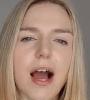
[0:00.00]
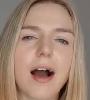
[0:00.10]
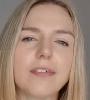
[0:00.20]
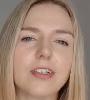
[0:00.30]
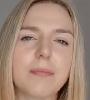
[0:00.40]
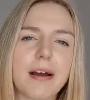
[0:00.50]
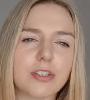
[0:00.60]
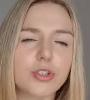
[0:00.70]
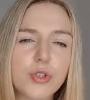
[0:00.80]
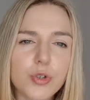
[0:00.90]
After
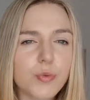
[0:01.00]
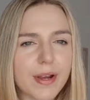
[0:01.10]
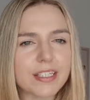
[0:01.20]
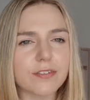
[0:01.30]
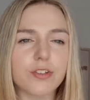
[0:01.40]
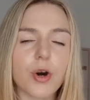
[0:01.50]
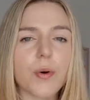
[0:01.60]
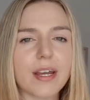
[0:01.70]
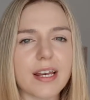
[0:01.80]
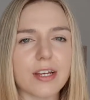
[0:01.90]
about 2 weeks of not
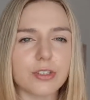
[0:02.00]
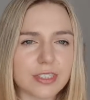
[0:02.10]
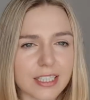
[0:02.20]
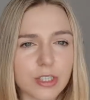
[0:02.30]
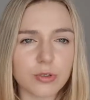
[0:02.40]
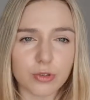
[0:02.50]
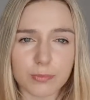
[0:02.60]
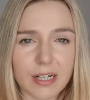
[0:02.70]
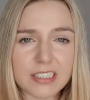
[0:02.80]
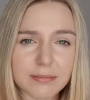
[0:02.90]
working out, you start to lose
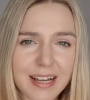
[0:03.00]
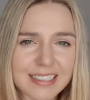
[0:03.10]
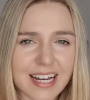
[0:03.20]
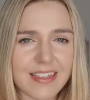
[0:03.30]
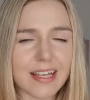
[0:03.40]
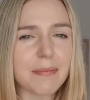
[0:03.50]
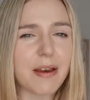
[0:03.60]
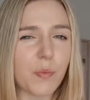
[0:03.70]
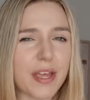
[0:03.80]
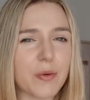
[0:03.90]
muscle mass, and I think about
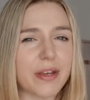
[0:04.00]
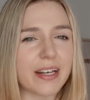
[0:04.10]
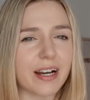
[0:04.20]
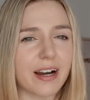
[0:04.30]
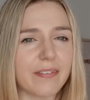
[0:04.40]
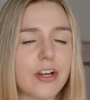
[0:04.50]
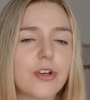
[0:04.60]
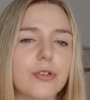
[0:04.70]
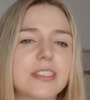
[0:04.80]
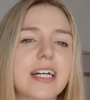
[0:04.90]
a week, week and a half,
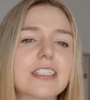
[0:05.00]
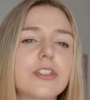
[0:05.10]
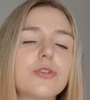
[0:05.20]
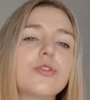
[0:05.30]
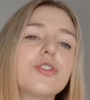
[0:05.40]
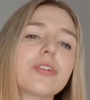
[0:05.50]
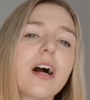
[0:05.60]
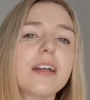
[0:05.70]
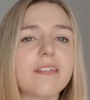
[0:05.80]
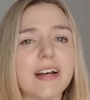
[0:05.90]
you start to lose your
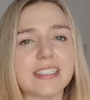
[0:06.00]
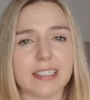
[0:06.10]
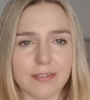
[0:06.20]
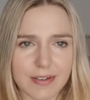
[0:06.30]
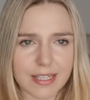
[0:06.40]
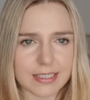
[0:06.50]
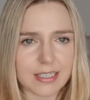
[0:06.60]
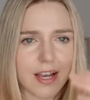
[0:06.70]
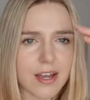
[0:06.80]
cardiovascular fitness.